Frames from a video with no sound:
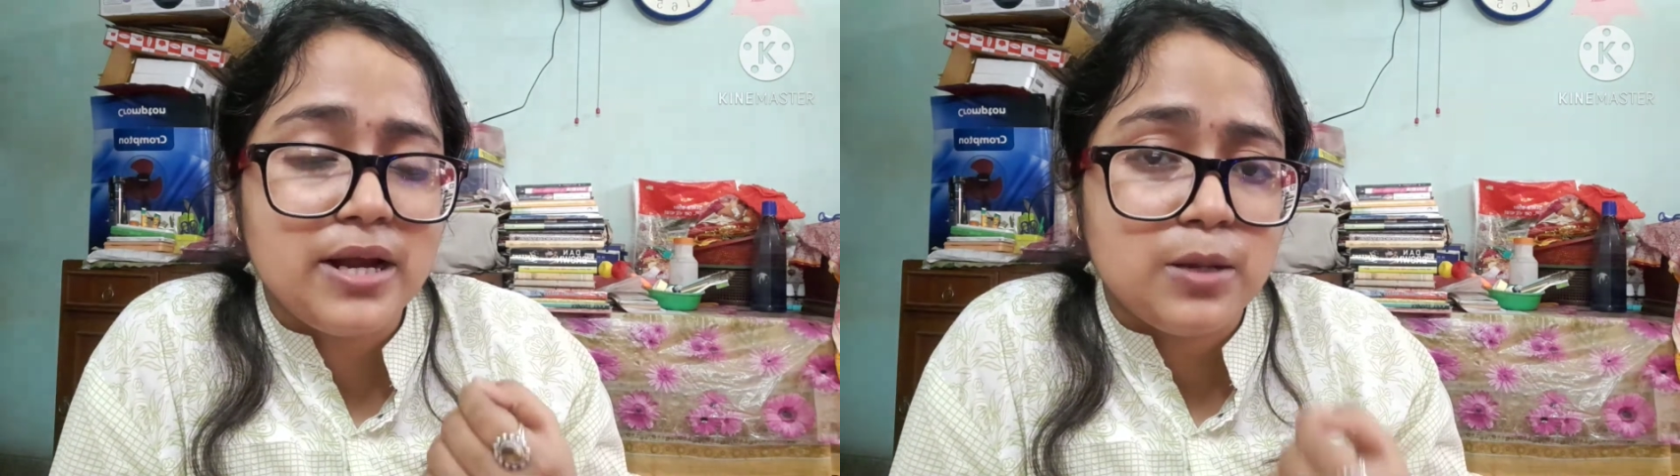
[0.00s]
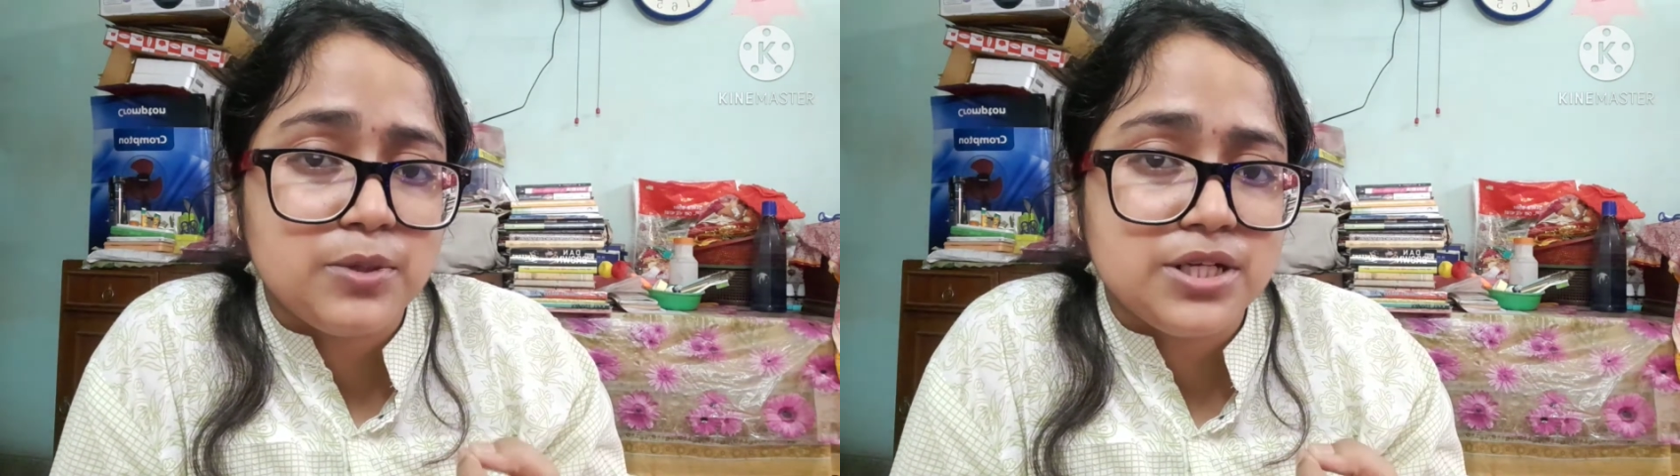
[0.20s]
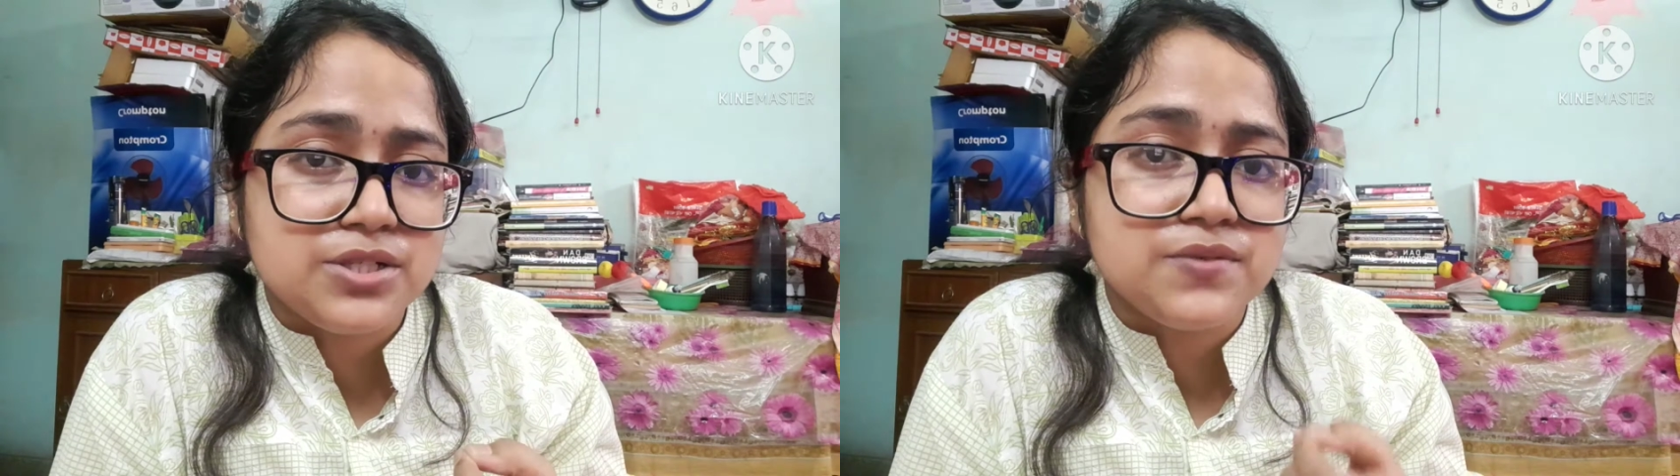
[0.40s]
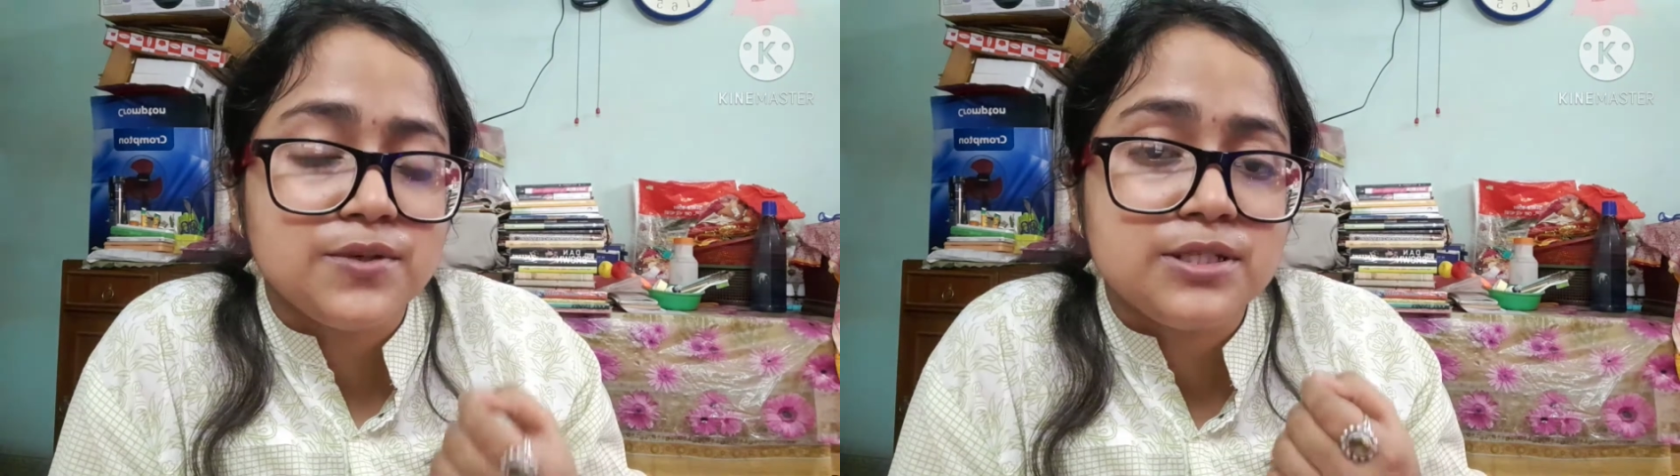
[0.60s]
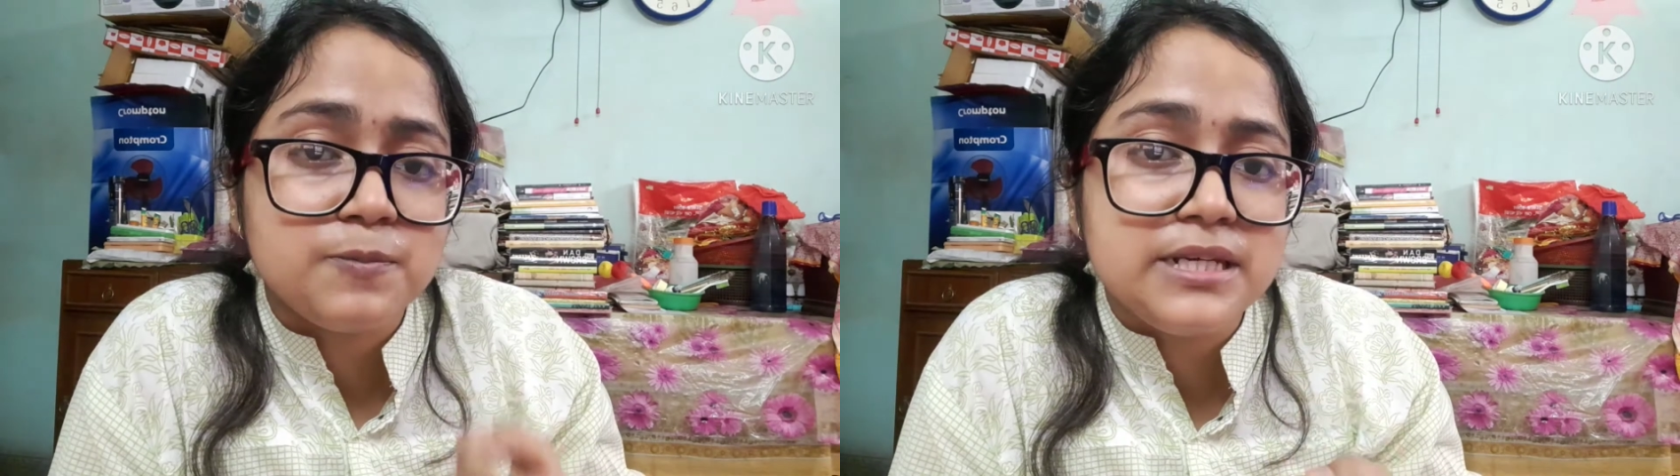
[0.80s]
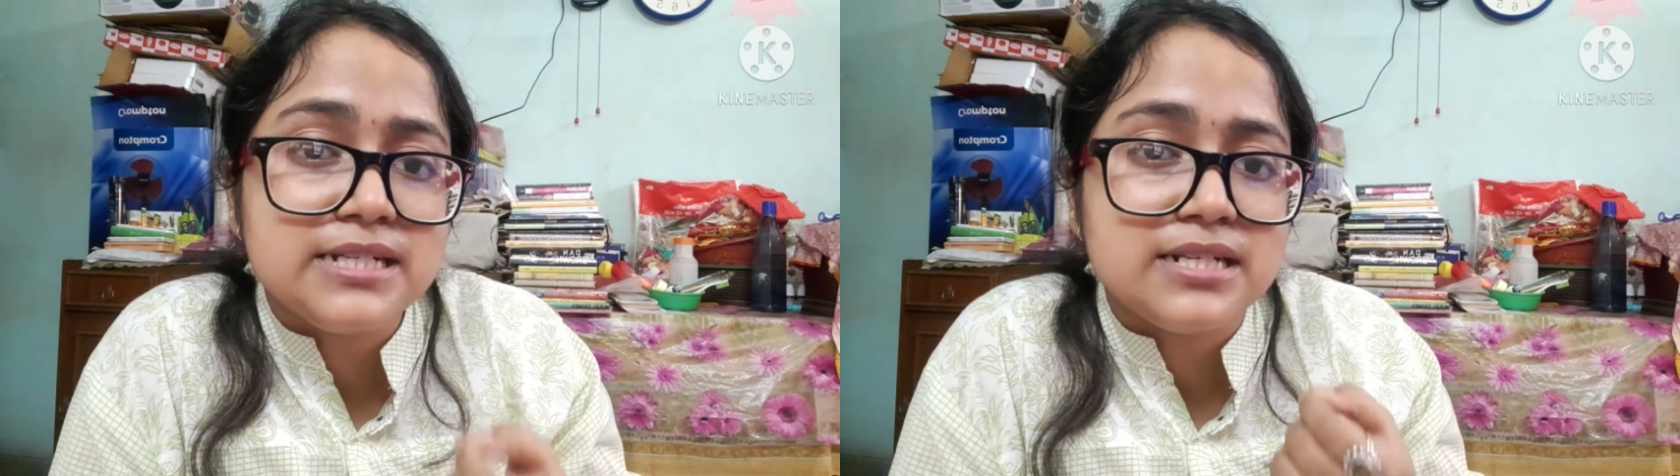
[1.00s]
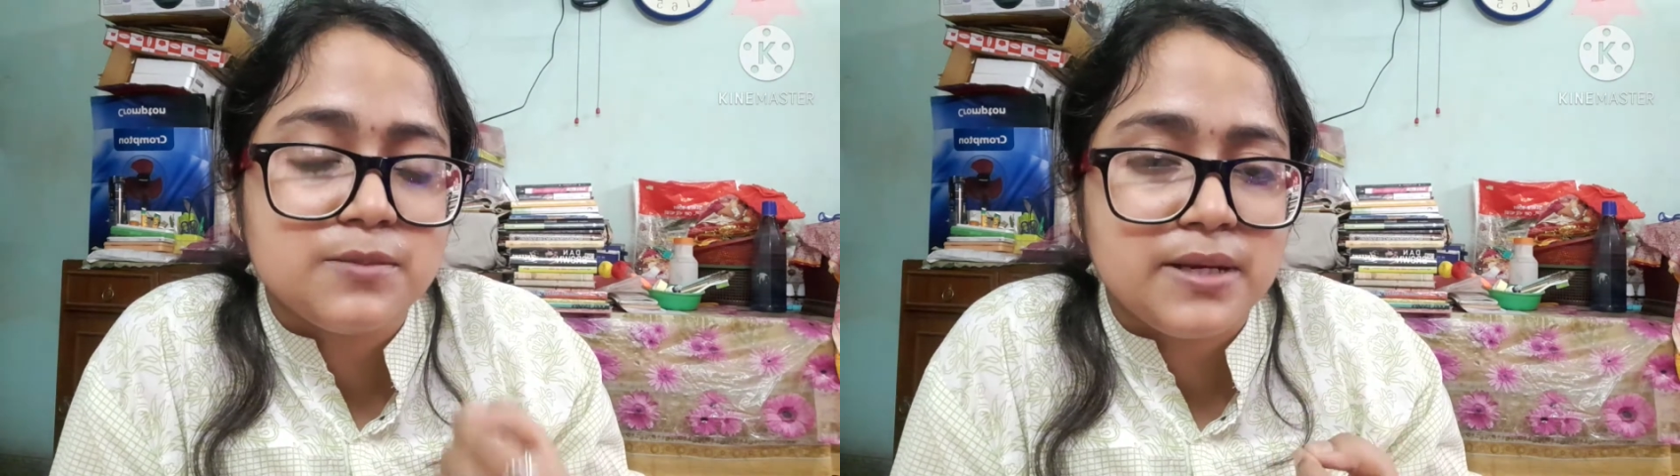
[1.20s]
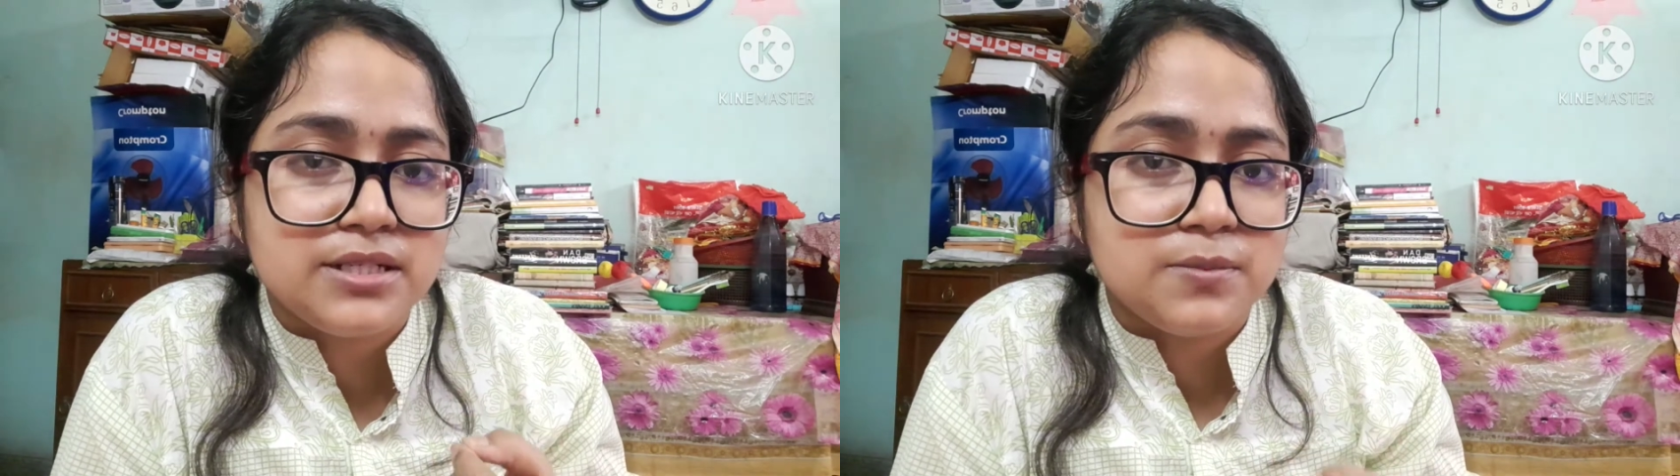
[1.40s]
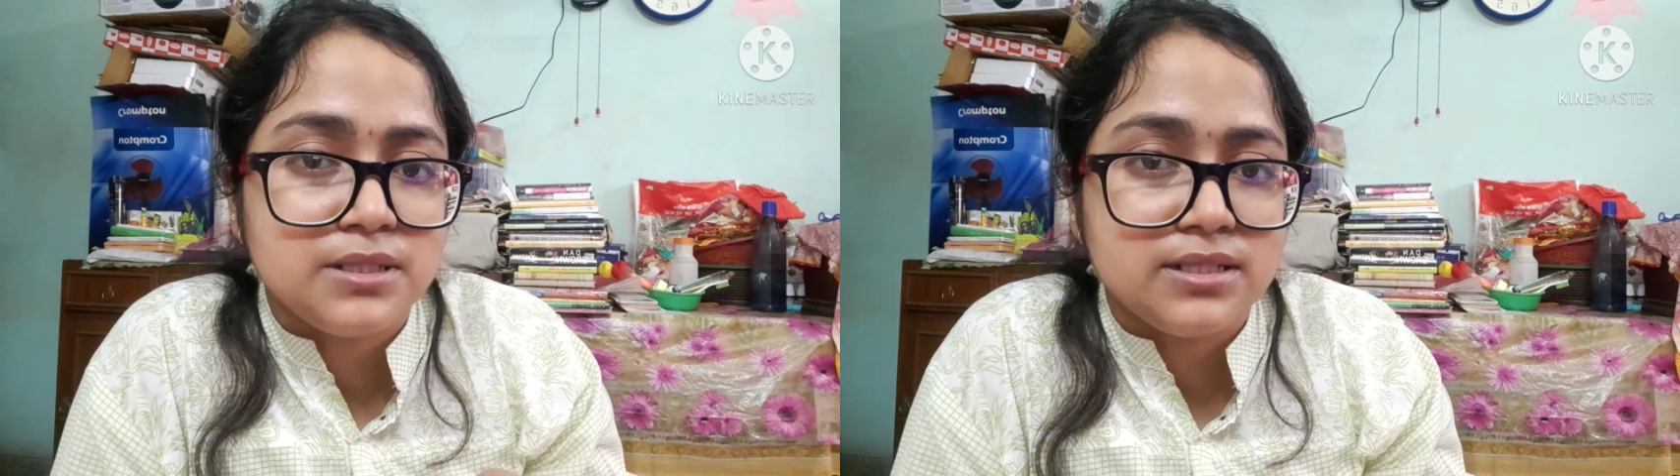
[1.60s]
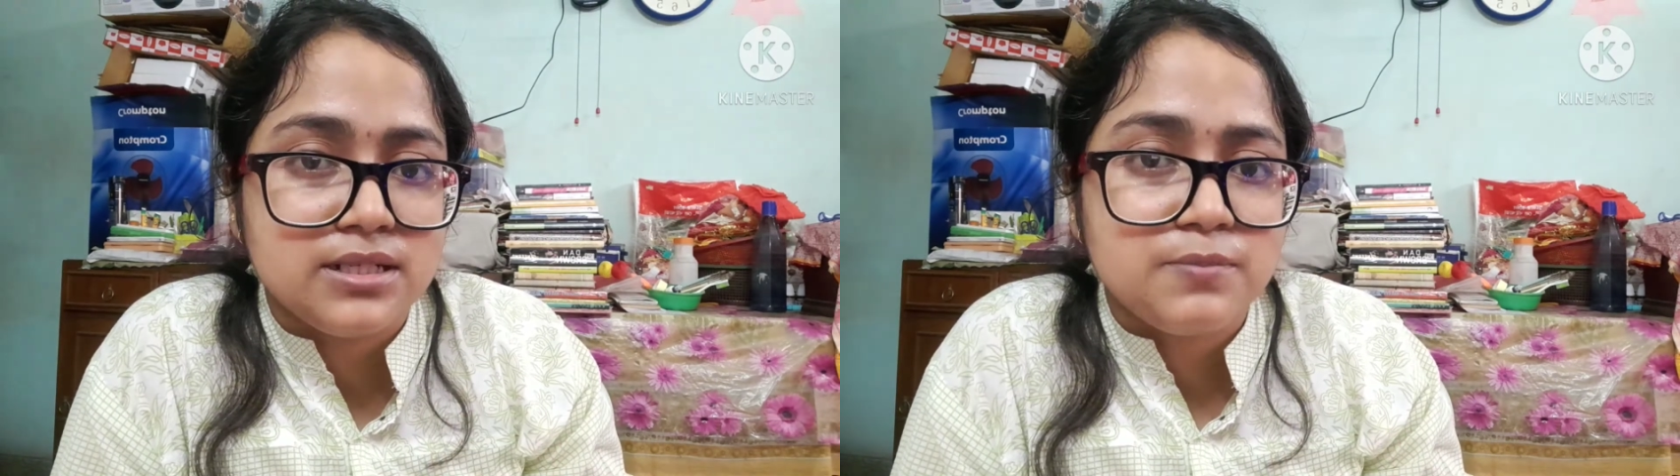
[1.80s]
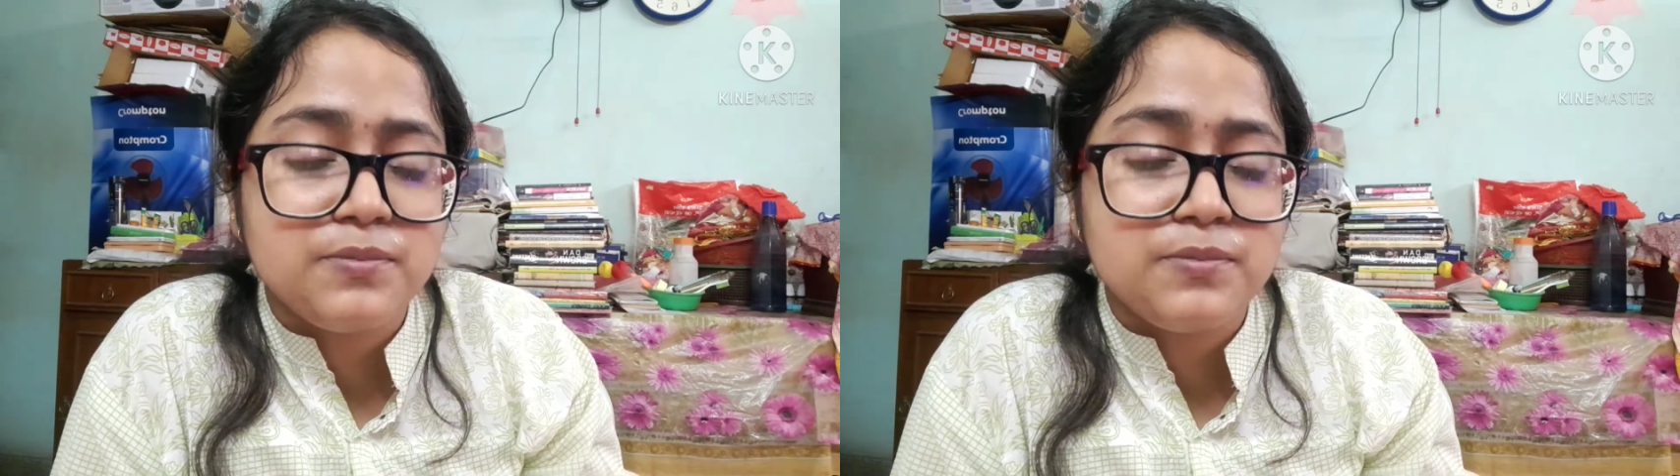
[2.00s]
a reputation for speed and dependability